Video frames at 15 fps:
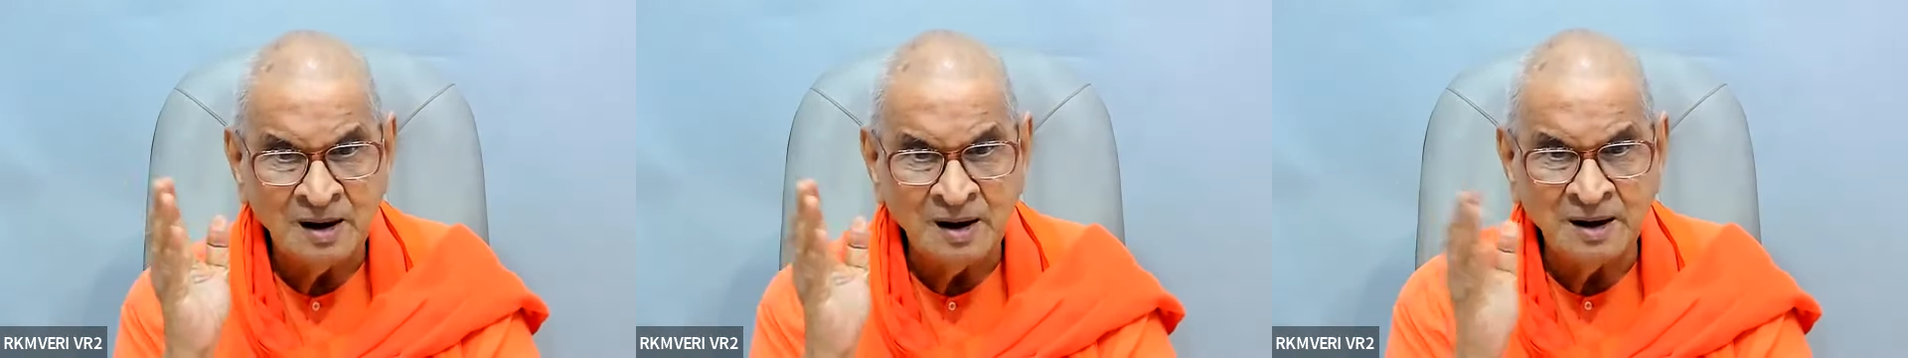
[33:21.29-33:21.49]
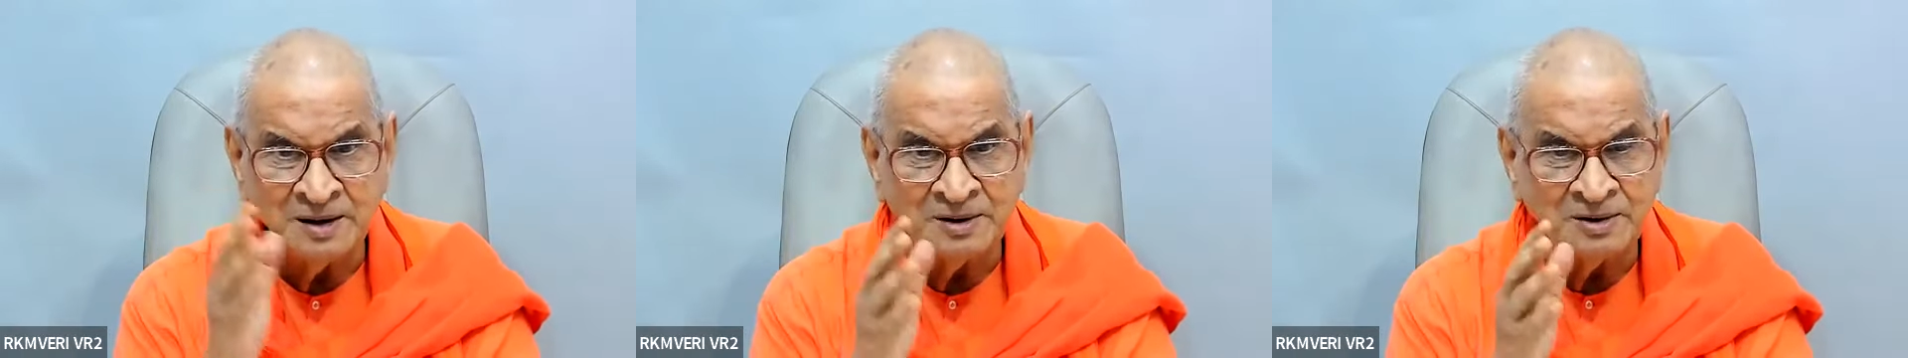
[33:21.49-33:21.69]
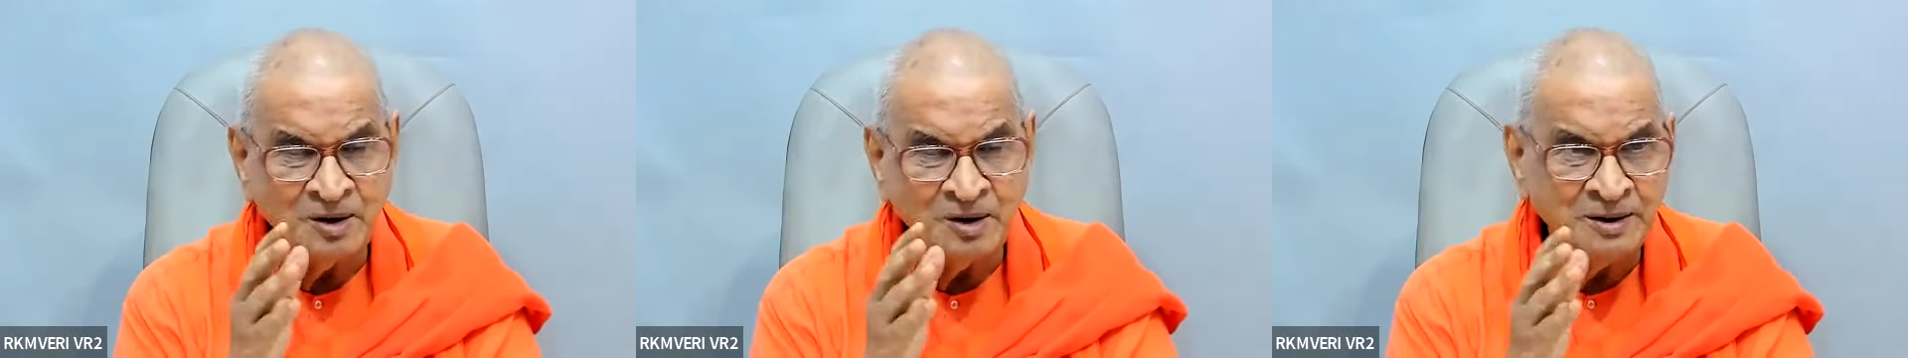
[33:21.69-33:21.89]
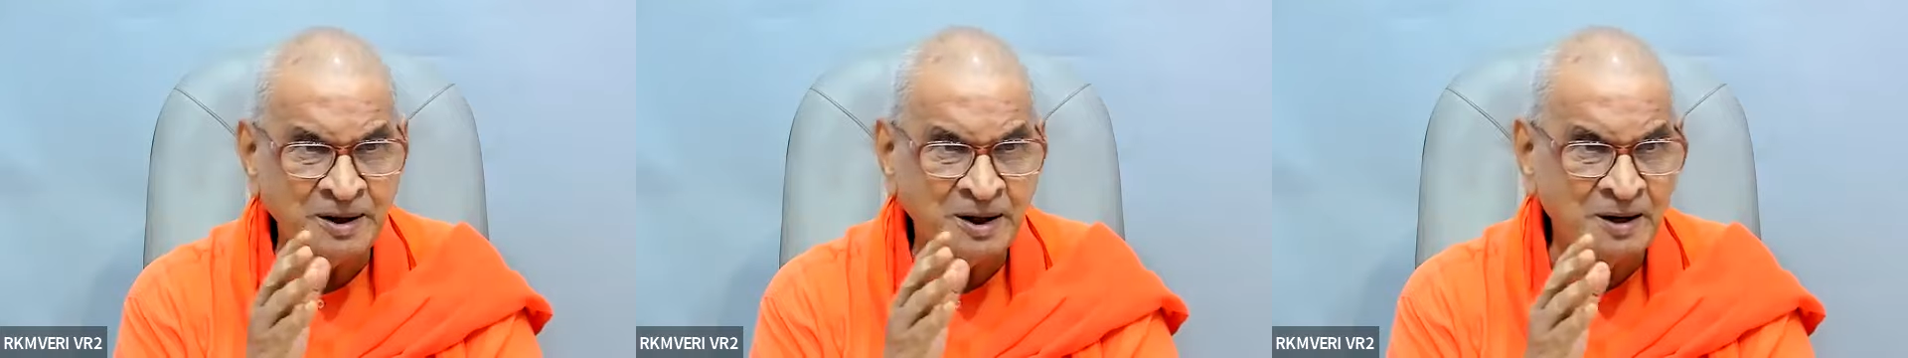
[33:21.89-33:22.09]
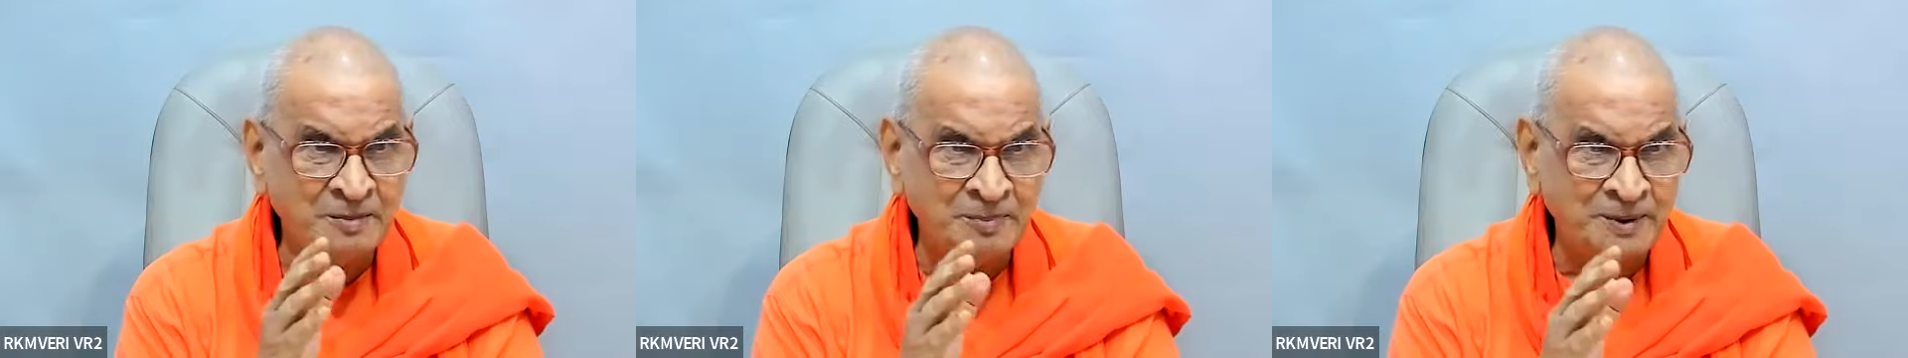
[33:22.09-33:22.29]
It is not
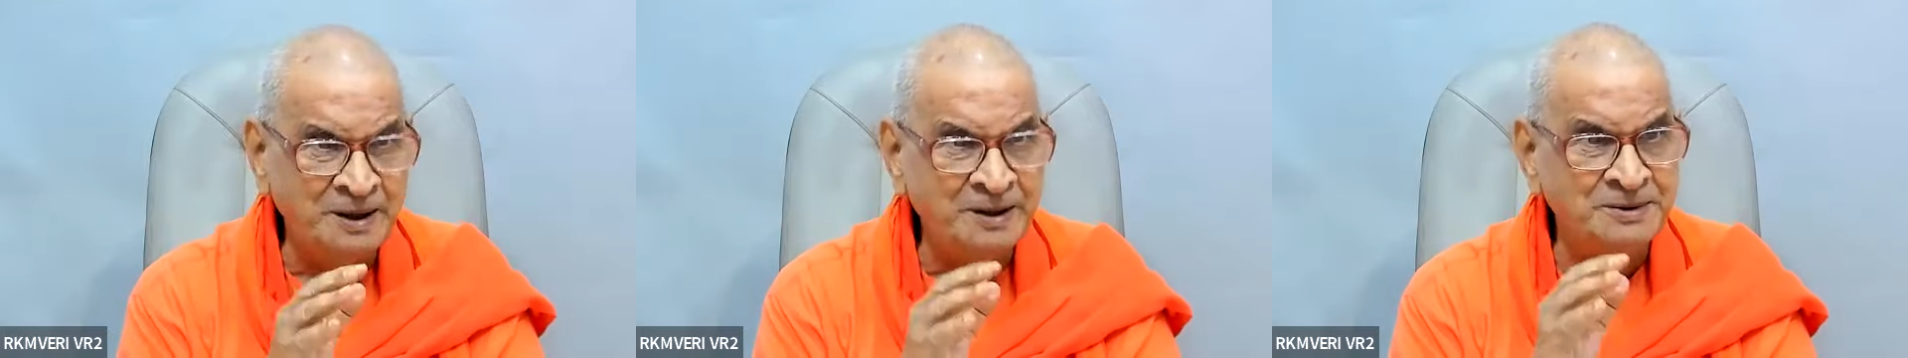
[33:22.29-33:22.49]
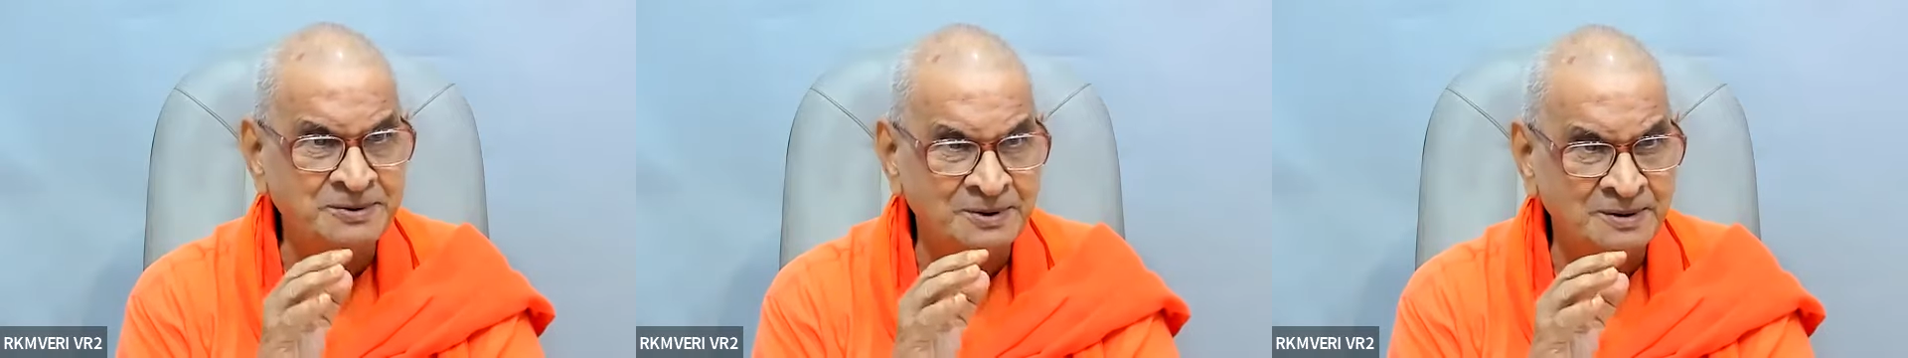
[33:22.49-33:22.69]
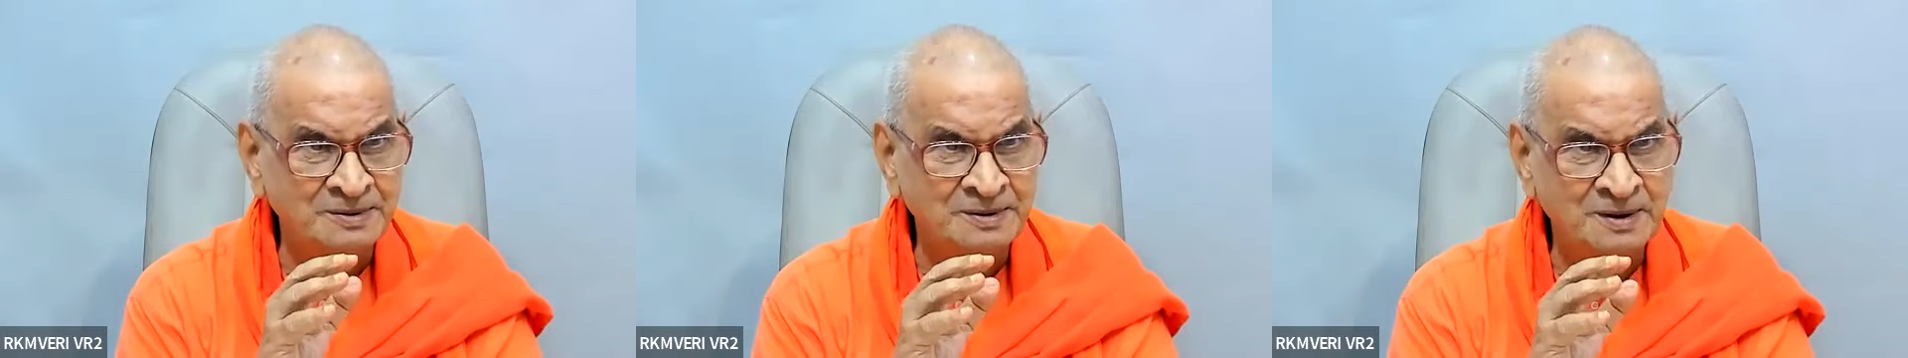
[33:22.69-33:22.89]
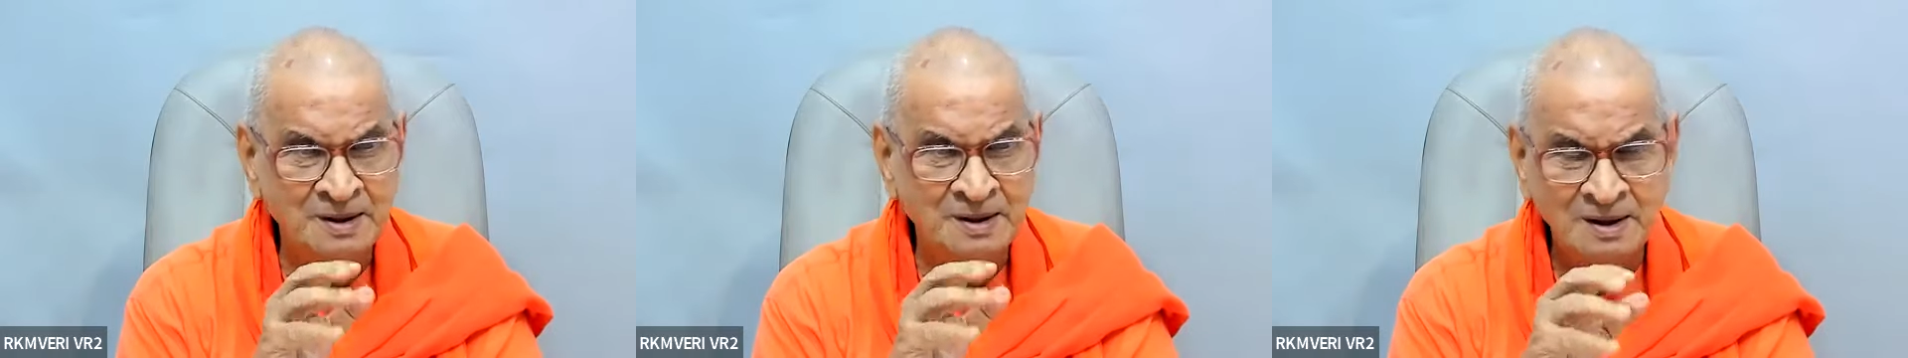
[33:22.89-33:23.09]
a repetition.